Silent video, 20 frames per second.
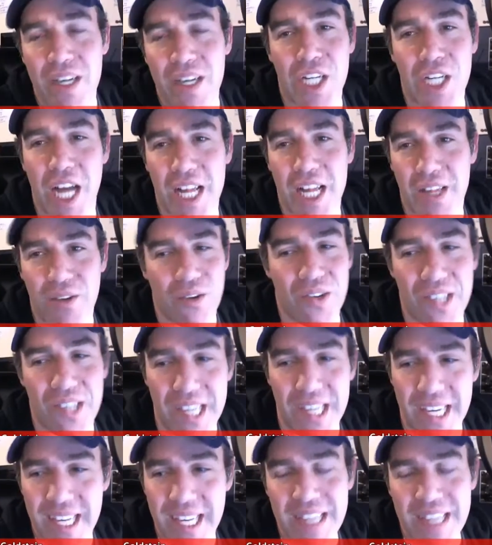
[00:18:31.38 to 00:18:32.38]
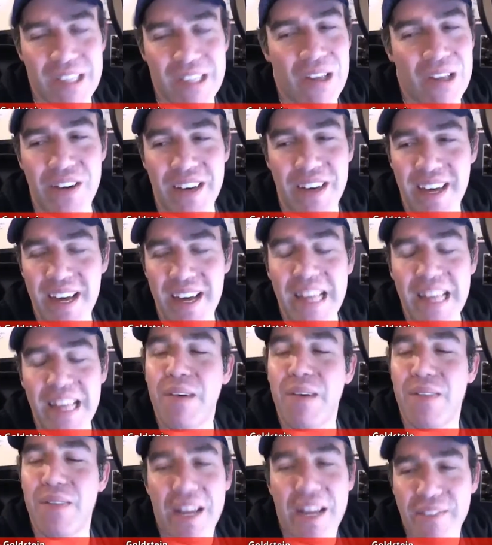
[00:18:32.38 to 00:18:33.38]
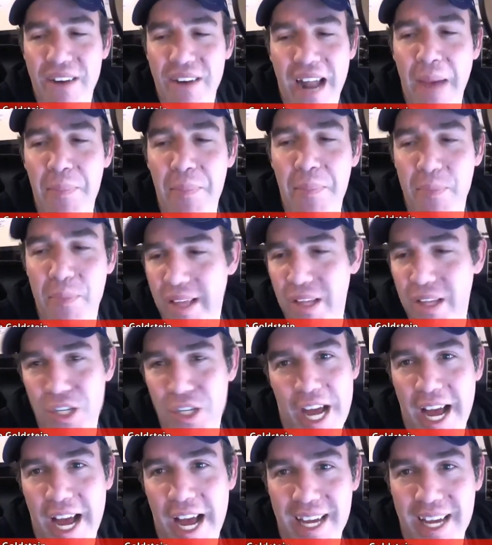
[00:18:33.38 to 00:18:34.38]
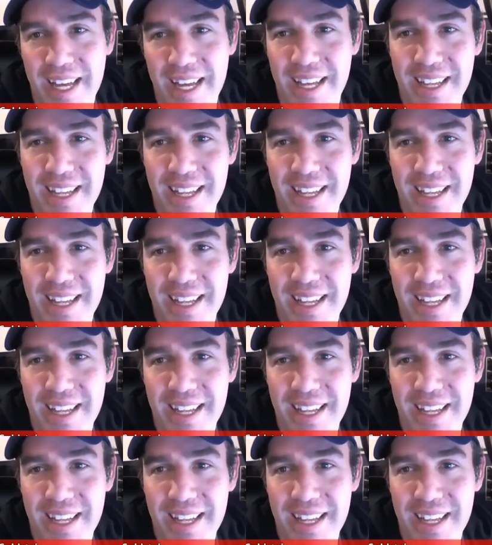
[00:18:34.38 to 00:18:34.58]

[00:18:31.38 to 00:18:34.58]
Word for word: a Jack Dorsey. That's totally, it would never happen without Jack.